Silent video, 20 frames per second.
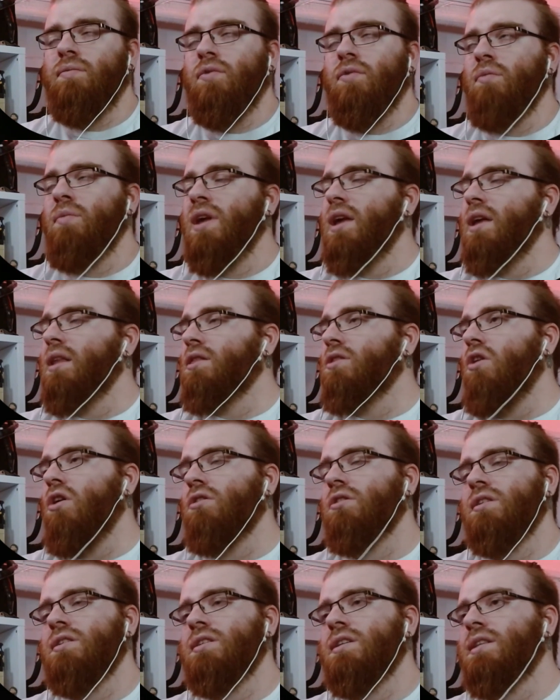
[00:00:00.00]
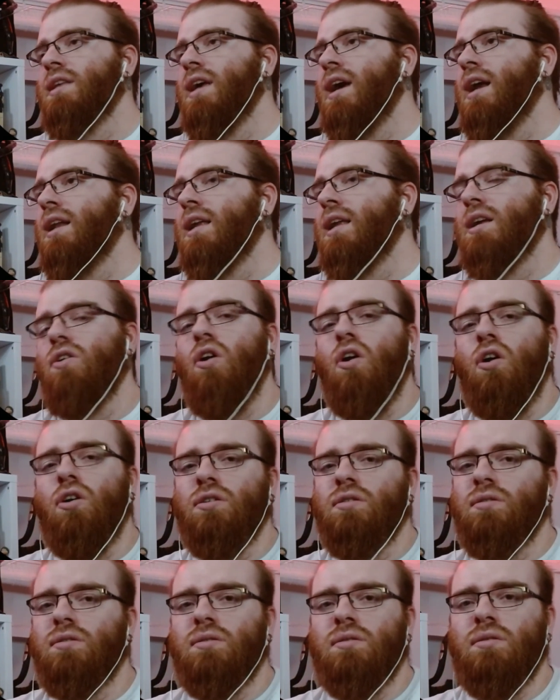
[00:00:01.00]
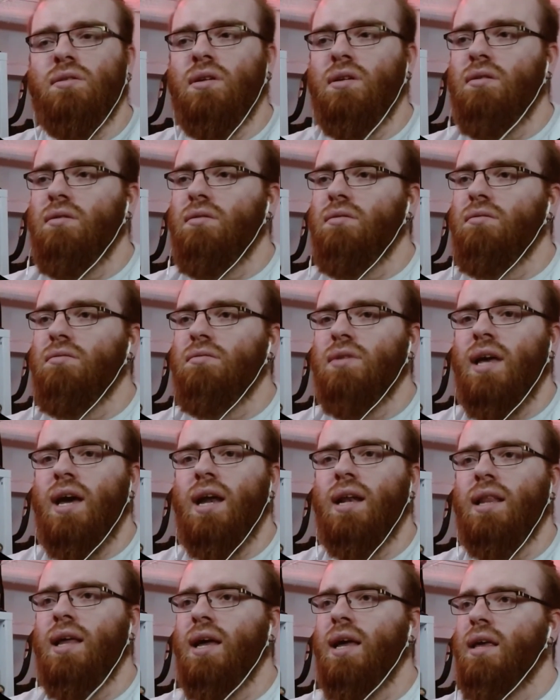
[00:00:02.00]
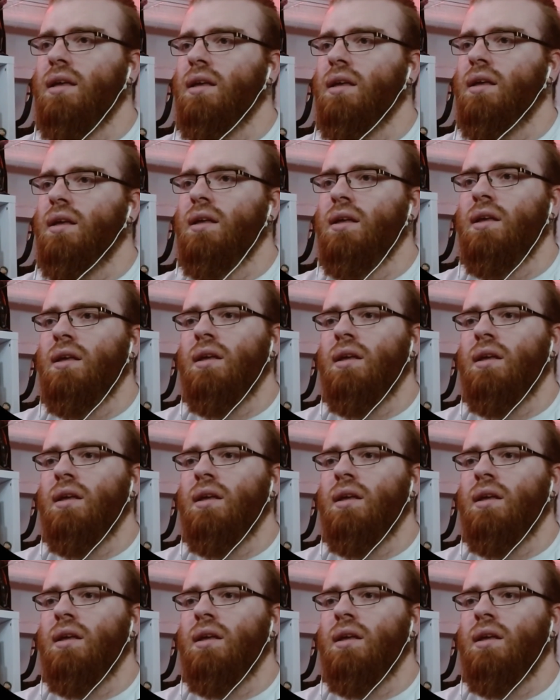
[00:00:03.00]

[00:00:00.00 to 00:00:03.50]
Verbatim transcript: For me, doctors, they are like gods, you know? They are like...